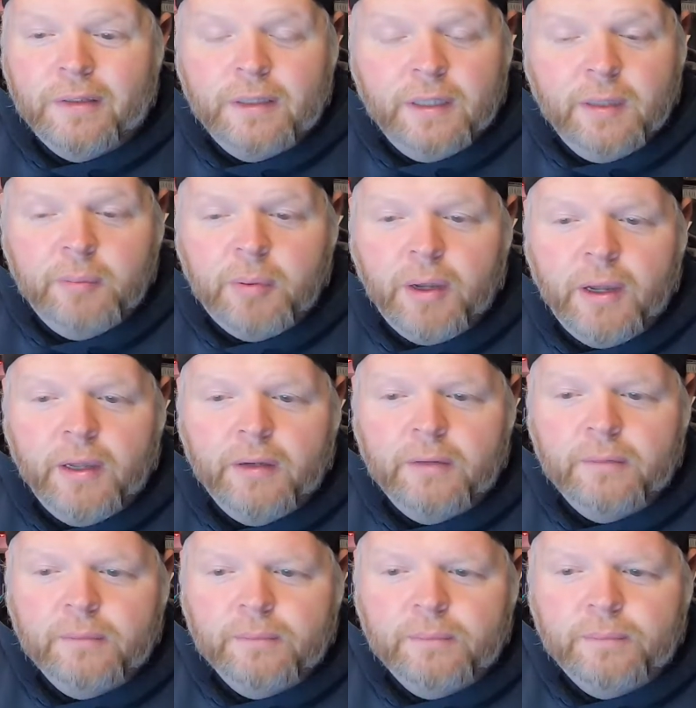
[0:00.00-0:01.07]
D-pad.
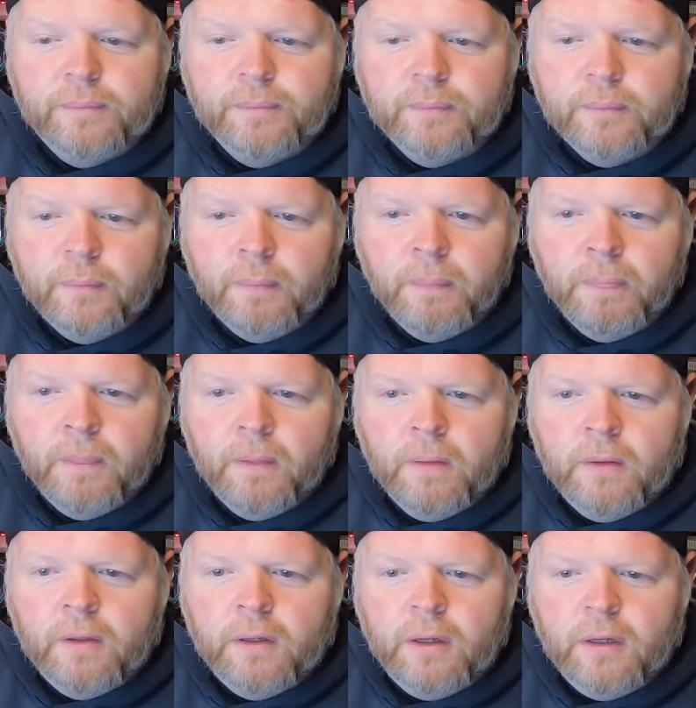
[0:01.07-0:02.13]

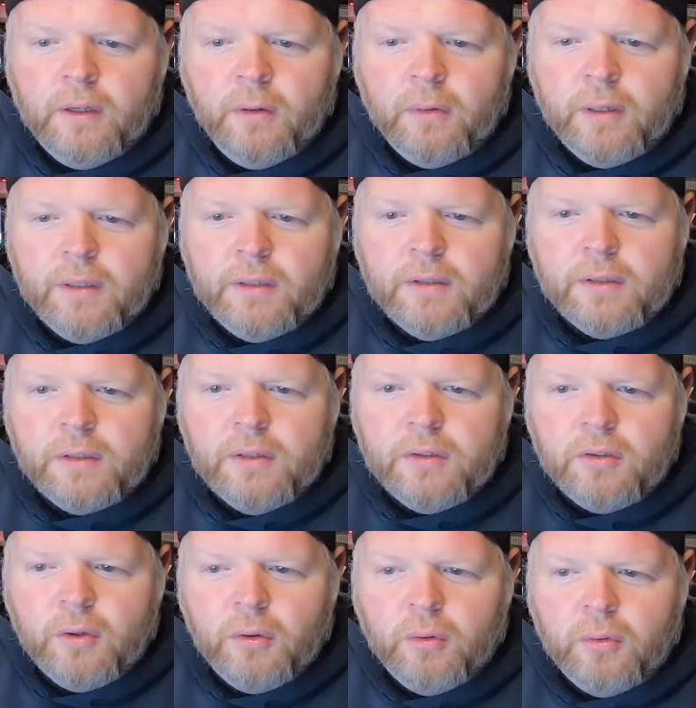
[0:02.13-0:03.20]
Don't get this
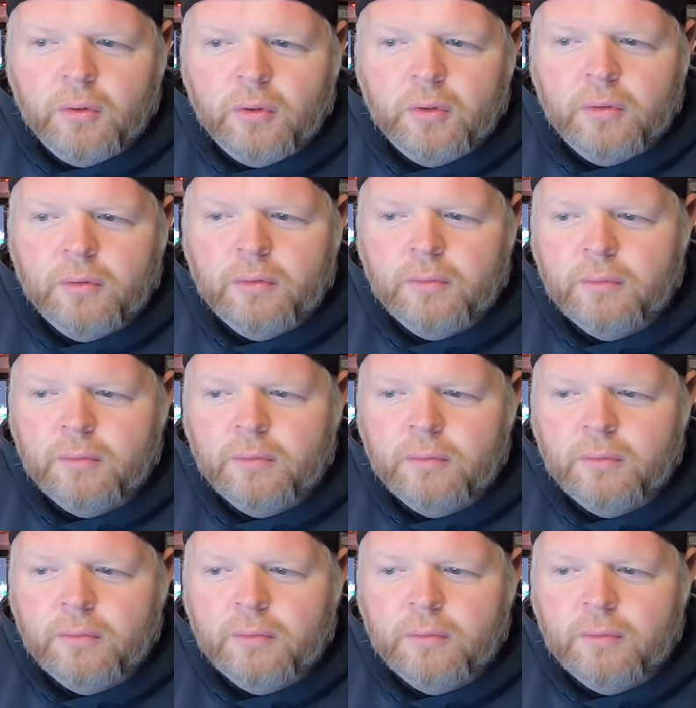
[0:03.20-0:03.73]
controller.